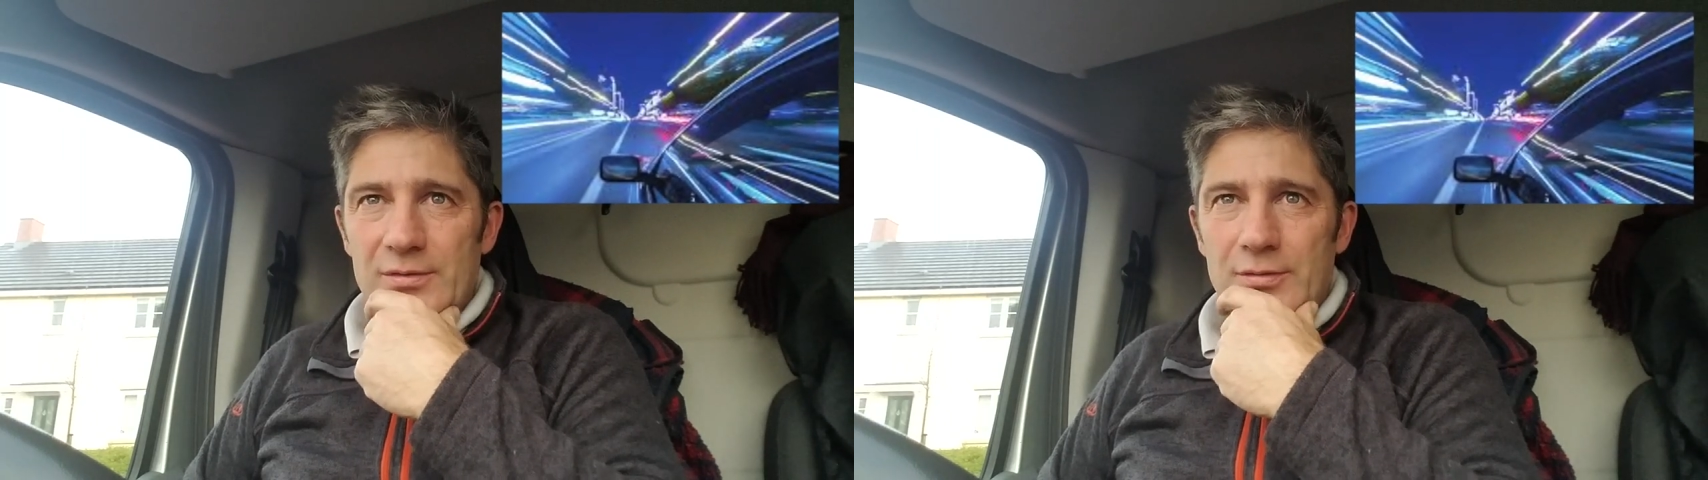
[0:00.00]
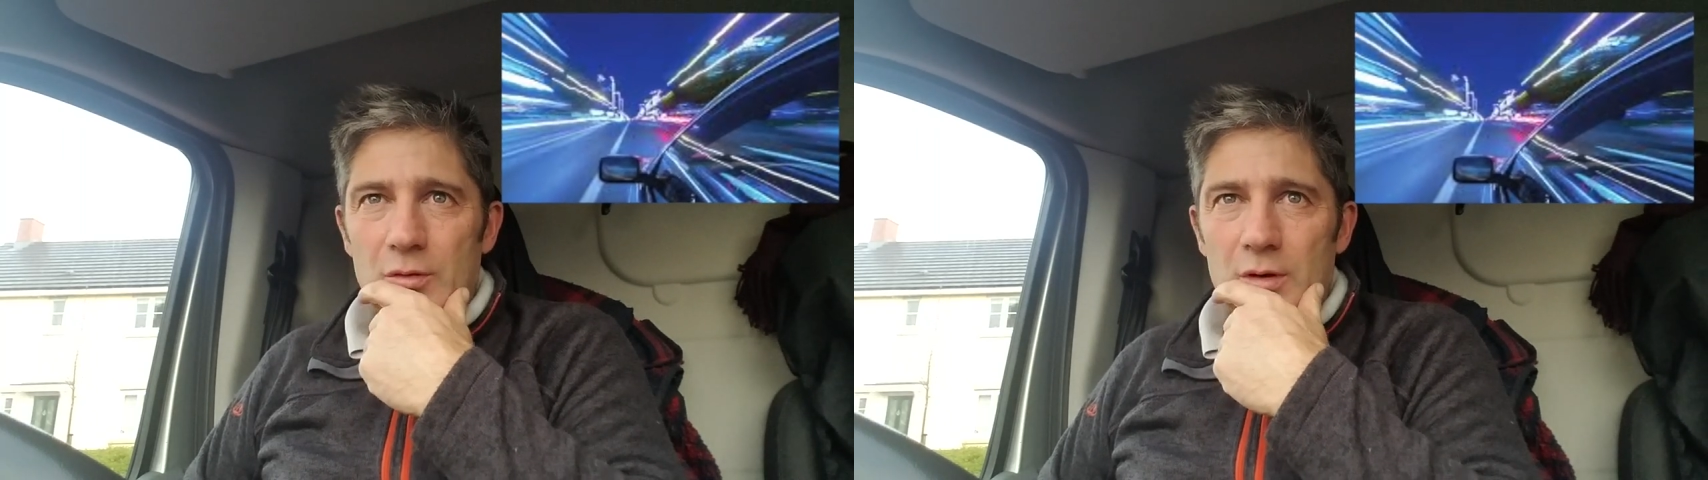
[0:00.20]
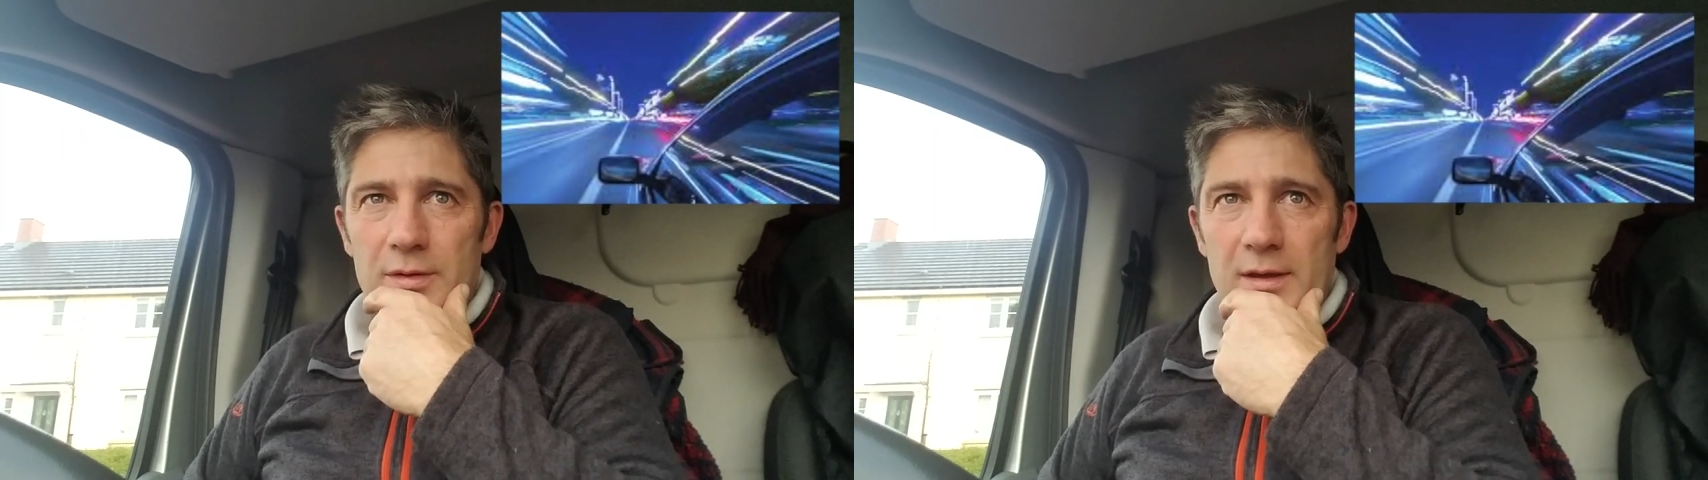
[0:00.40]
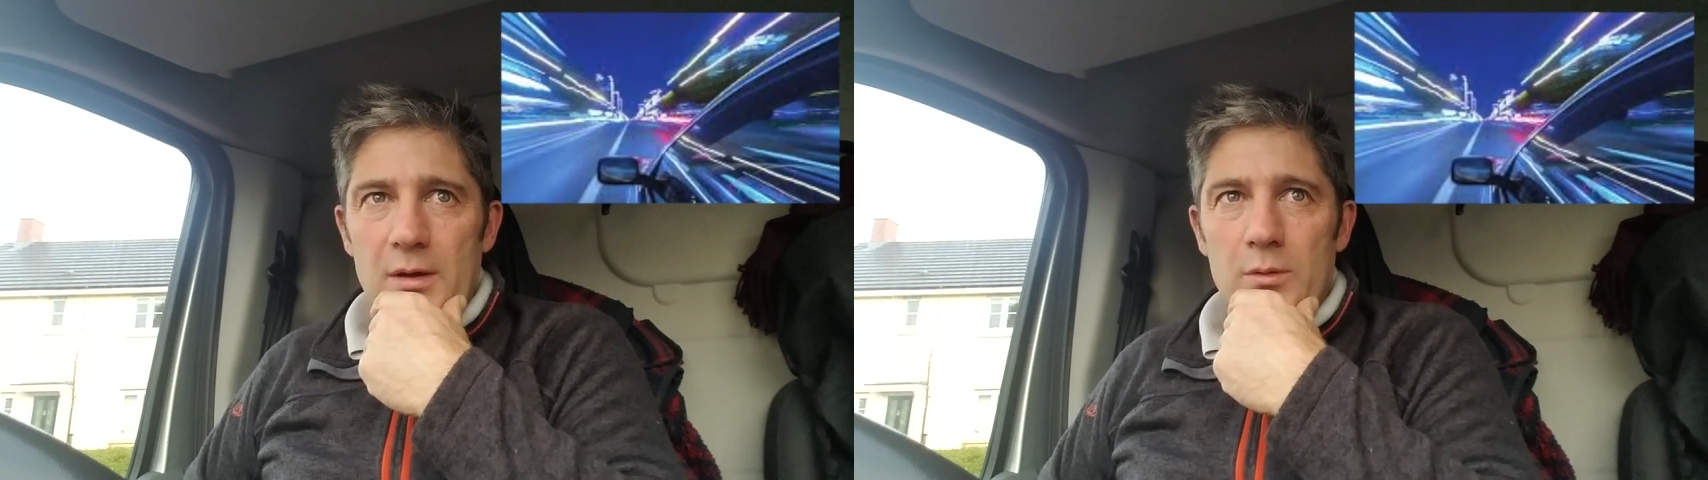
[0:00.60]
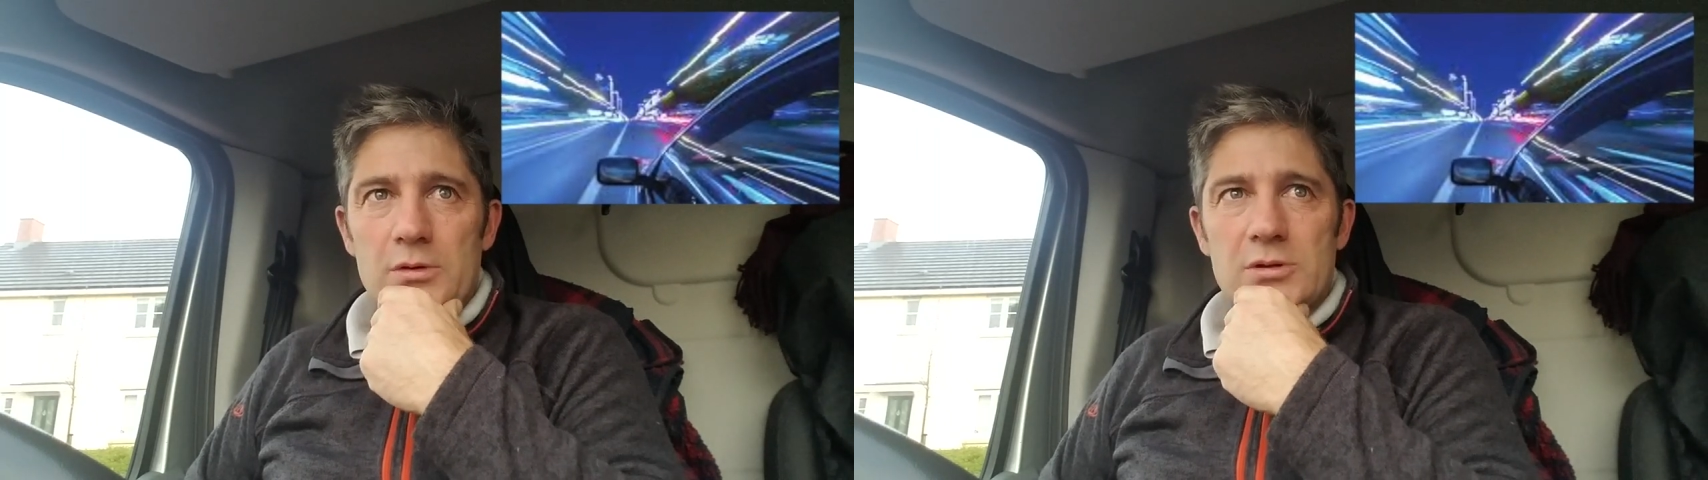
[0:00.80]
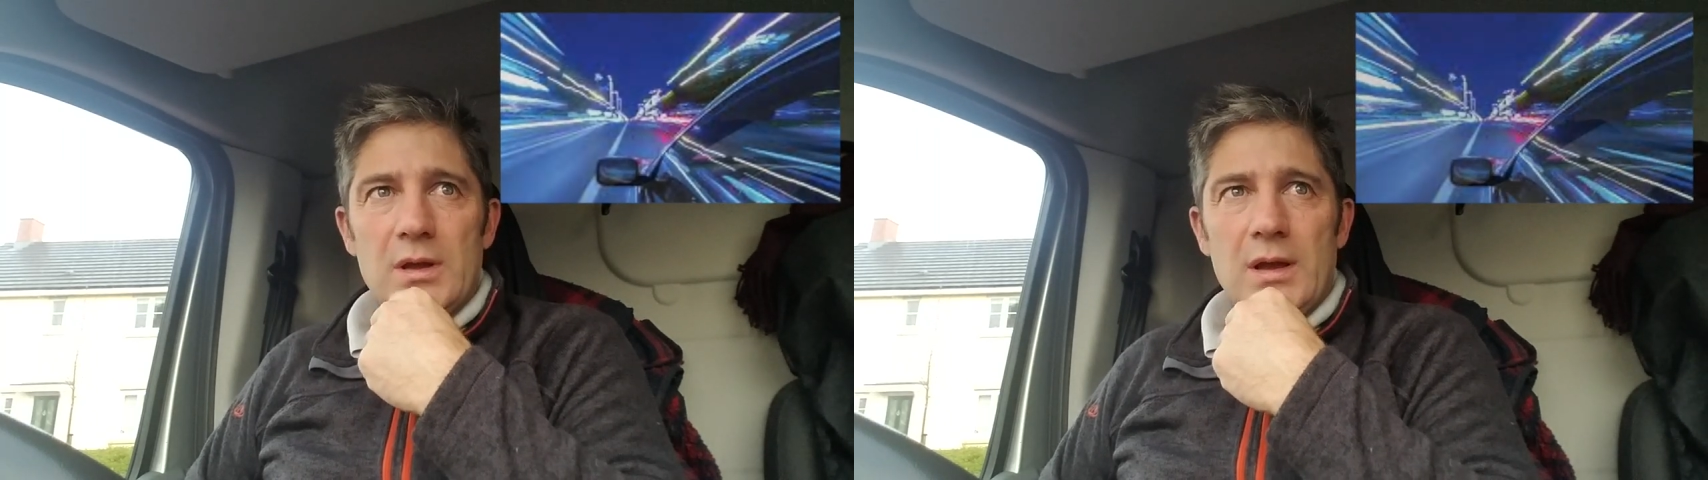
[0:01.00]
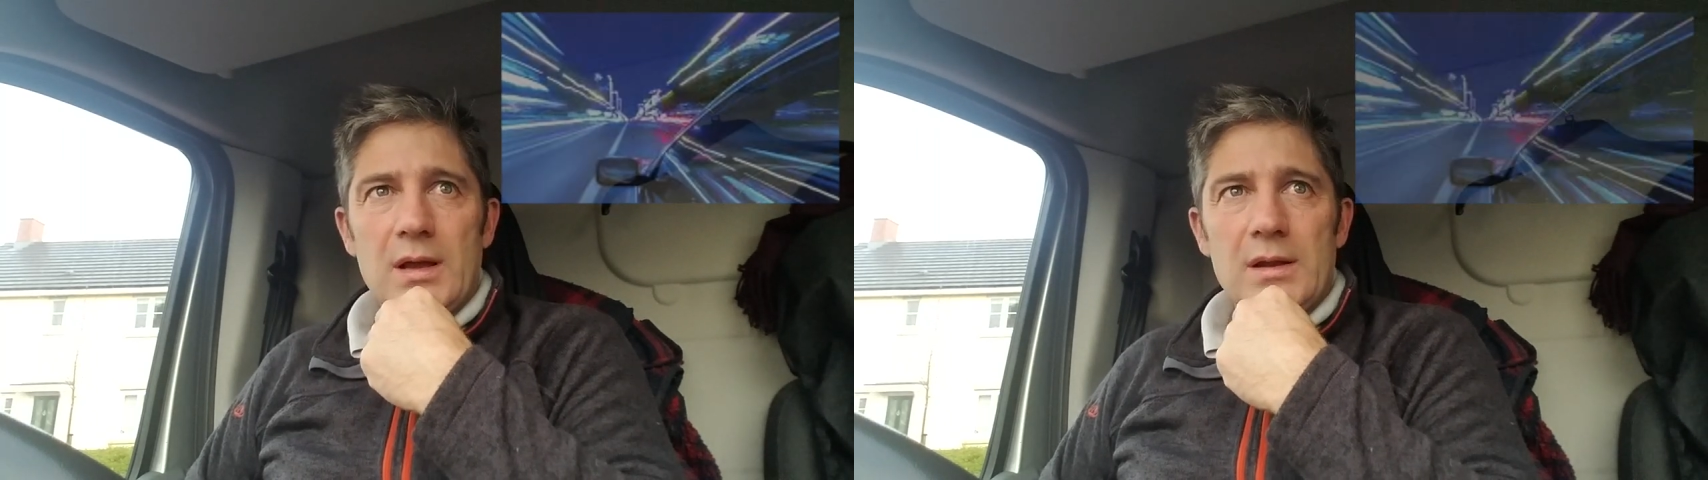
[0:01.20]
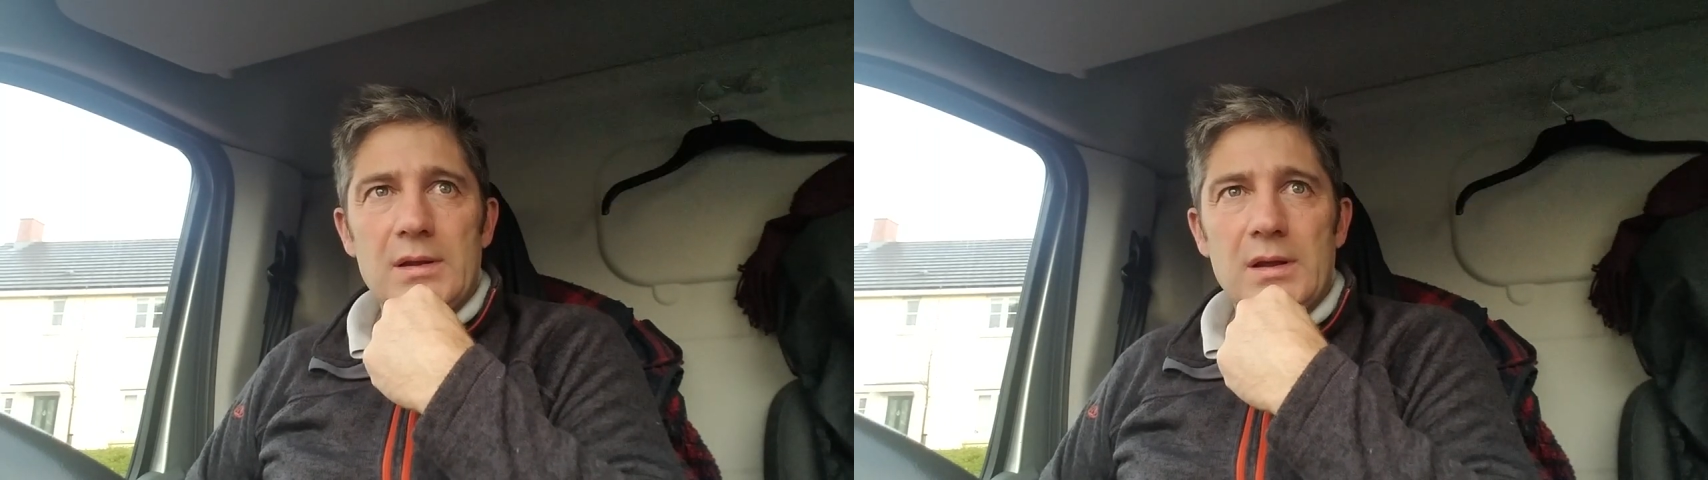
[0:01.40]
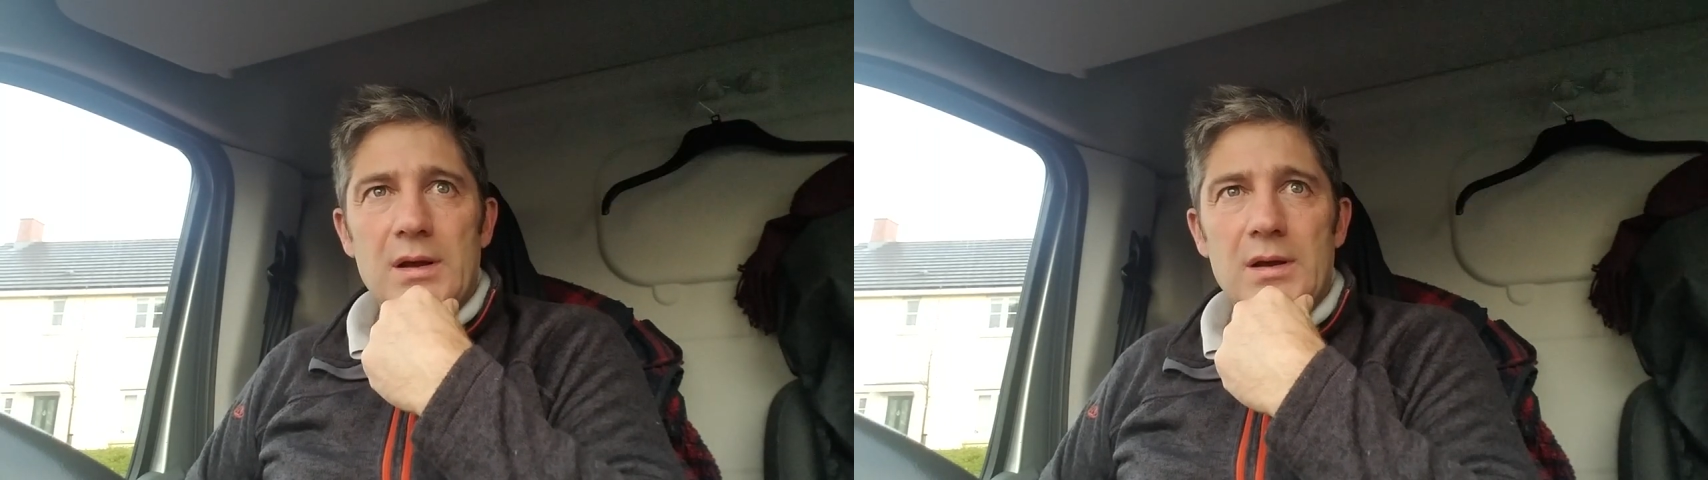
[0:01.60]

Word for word: 4 I think it was, and